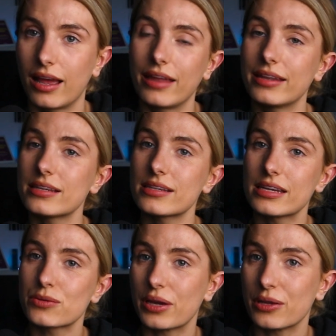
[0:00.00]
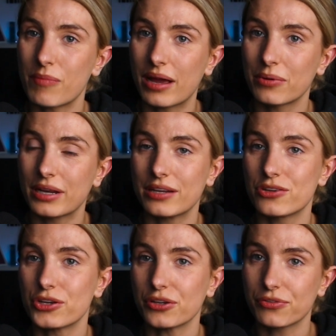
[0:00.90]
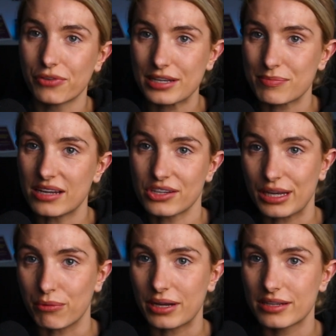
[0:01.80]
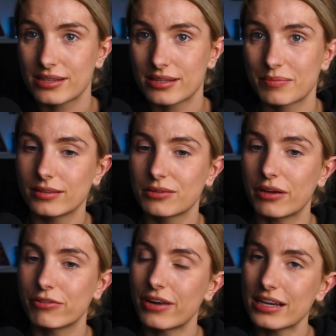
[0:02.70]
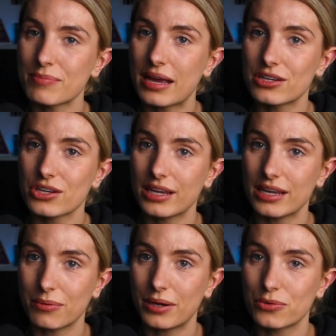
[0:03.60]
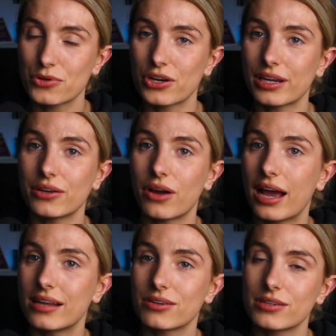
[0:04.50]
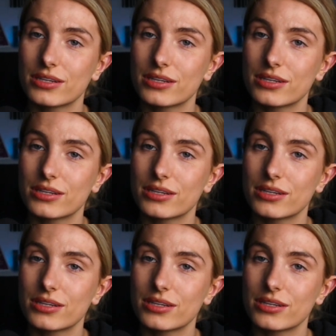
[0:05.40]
And this is where you might want to introduce phrase match keywords. So a phrase match keyword will trigger your ad on